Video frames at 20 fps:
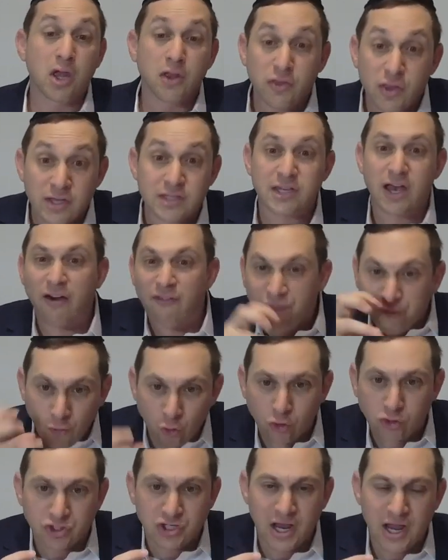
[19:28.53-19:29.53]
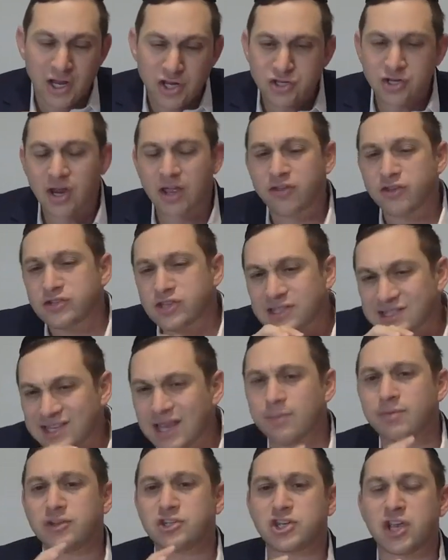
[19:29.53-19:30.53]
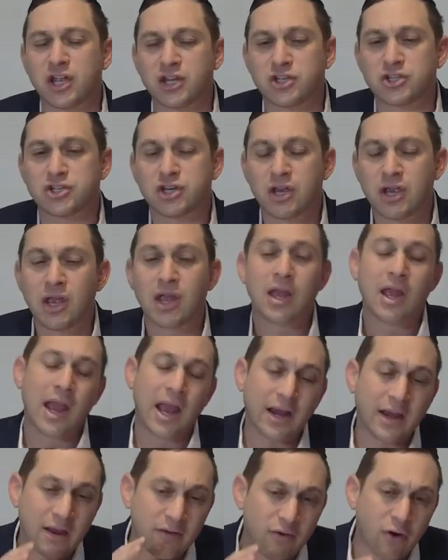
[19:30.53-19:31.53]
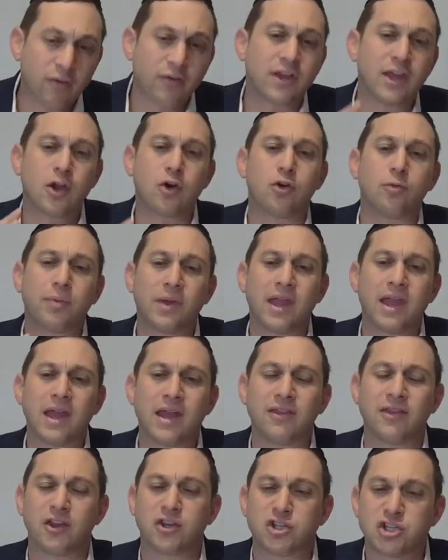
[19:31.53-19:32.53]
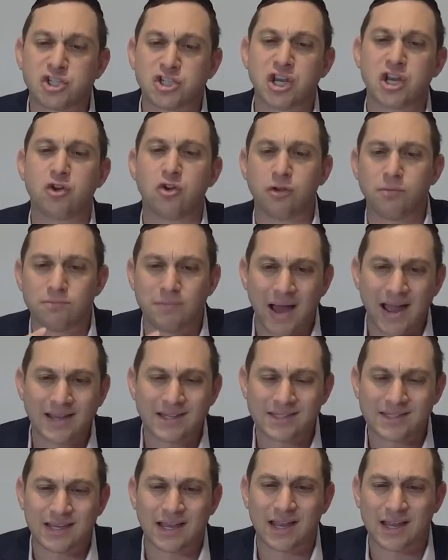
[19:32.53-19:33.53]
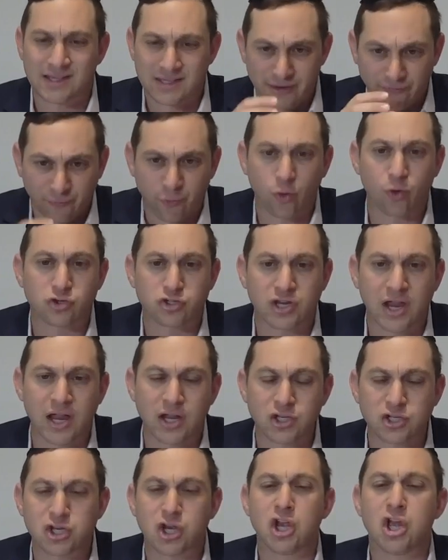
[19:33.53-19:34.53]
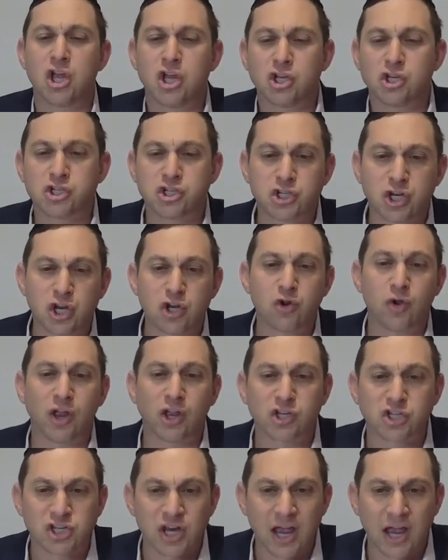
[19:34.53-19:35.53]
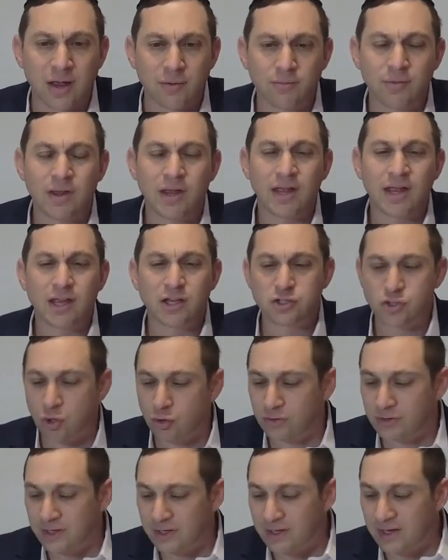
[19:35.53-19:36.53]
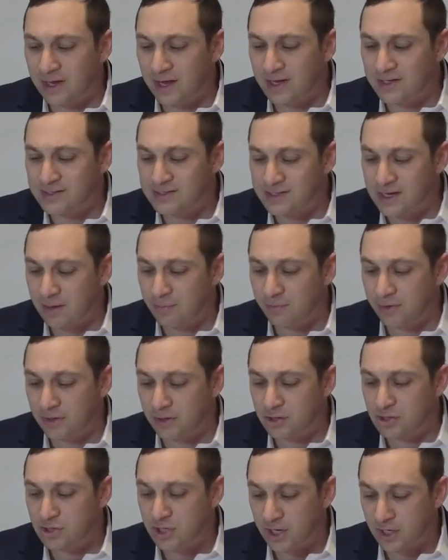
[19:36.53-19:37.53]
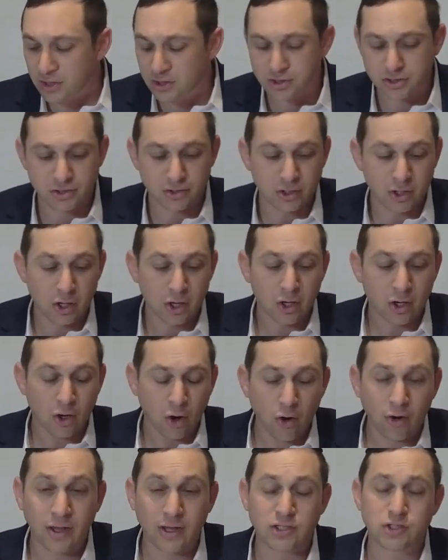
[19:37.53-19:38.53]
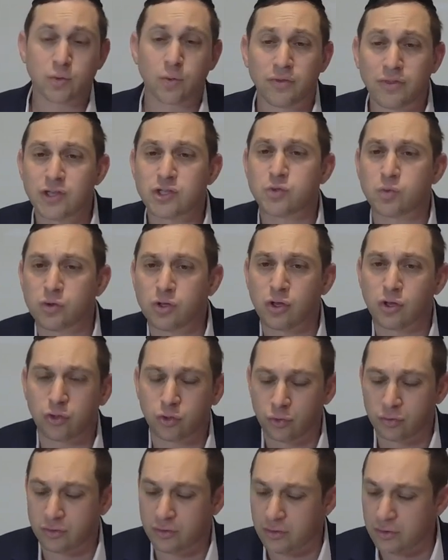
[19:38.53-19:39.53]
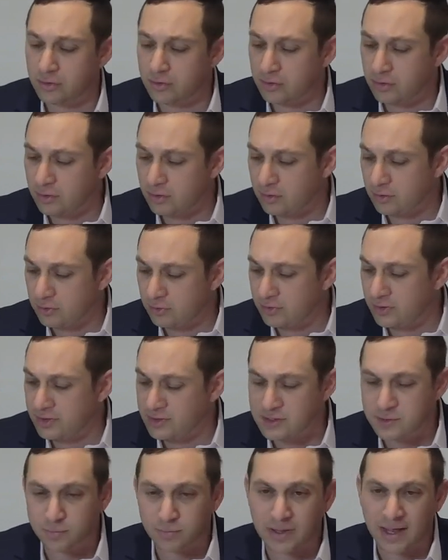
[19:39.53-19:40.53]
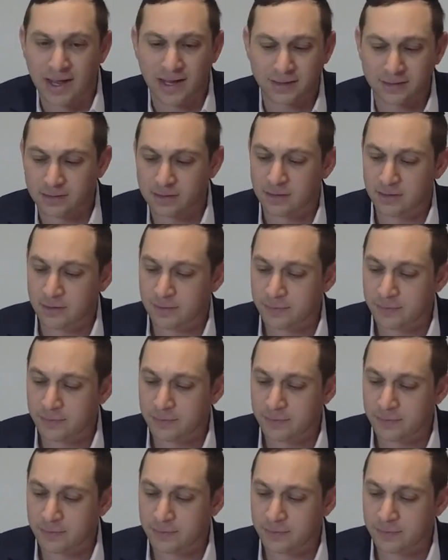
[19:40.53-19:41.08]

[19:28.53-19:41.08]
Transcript: There's a full change and there's a semi change. And over here will be in the might say is a full change, Shina Yashem is only a semi change. Okay, so with this we'll conclude this flat.